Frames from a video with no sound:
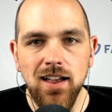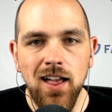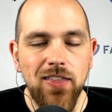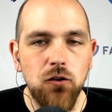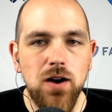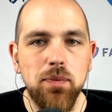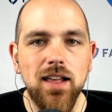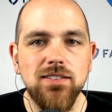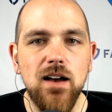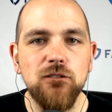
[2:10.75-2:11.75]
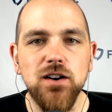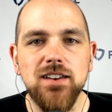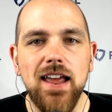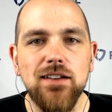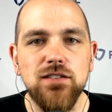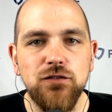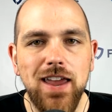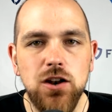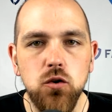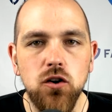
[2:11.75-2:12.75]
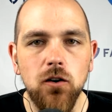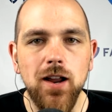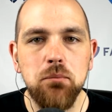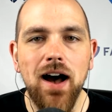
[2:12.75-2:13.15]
That'll wrap things up for today's FanDuel Hurry Up.